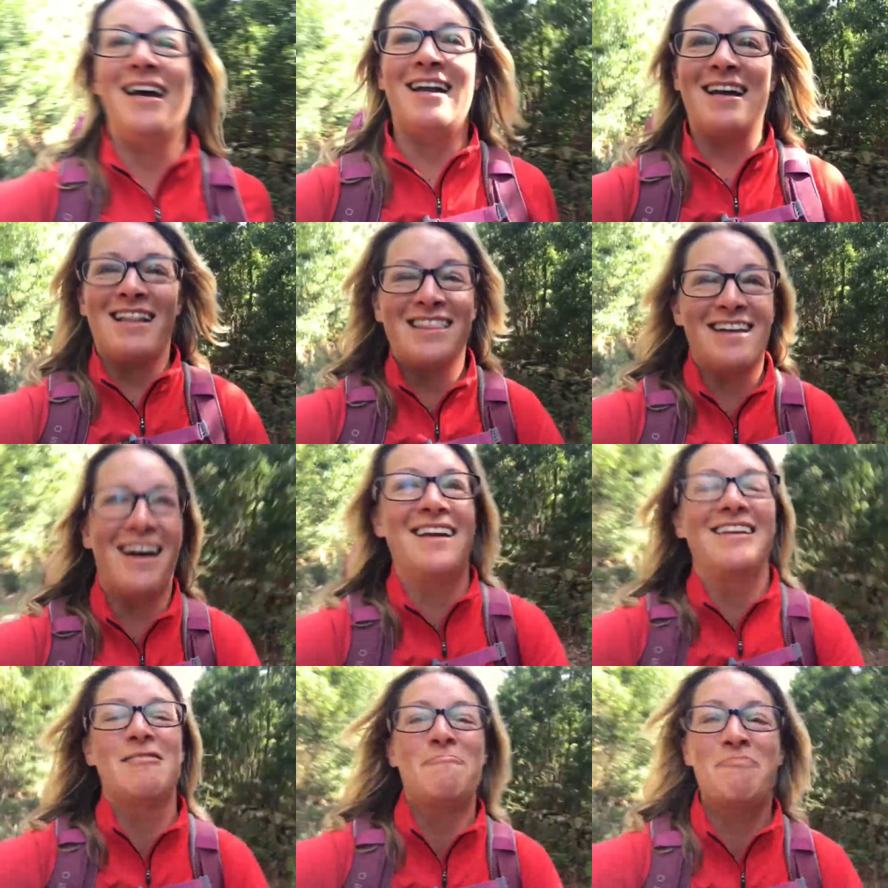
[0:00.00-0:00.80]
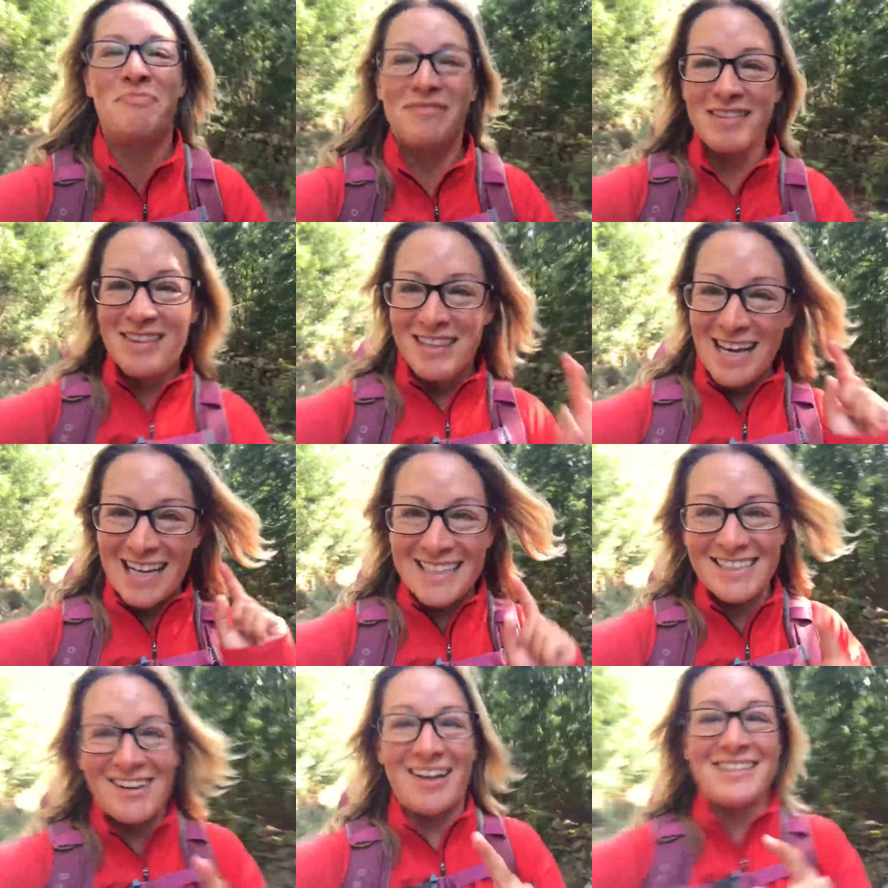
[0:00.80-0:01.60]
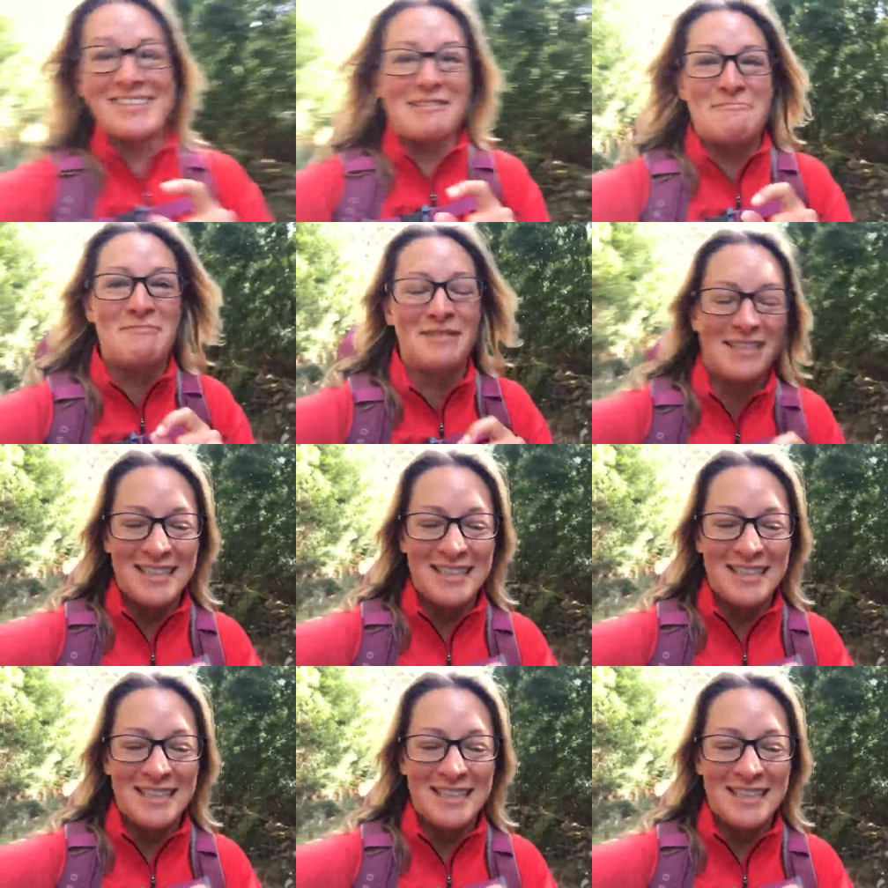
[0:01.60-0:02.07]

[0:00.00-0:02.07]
I thought, that's awesome.